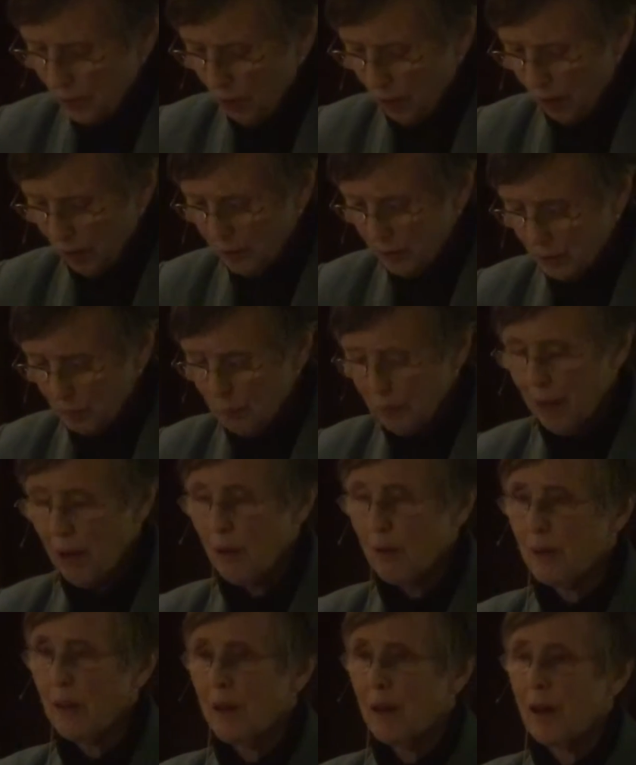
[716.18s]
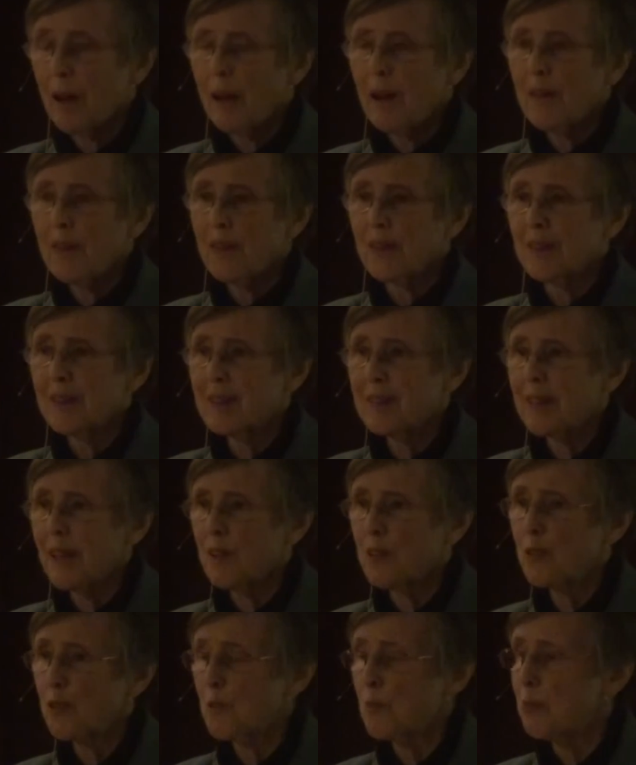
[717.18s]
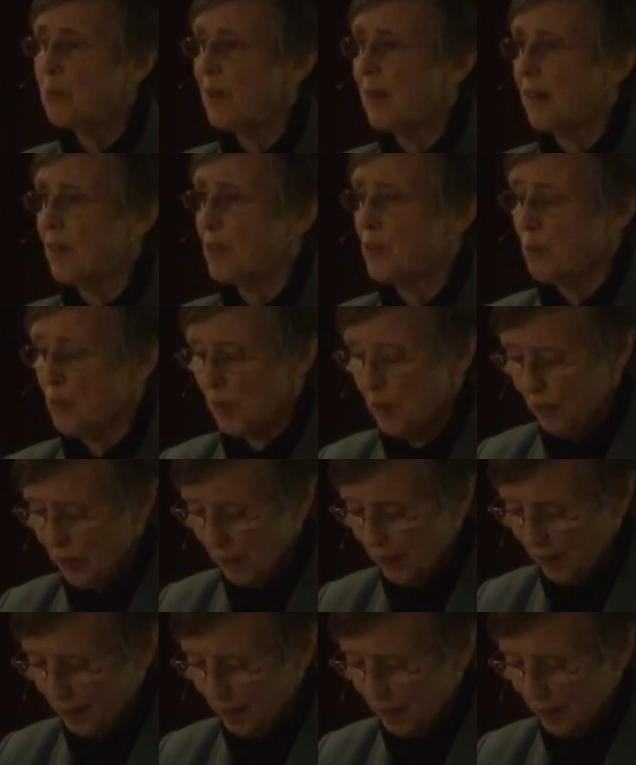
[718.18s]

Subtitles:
talks about the center place within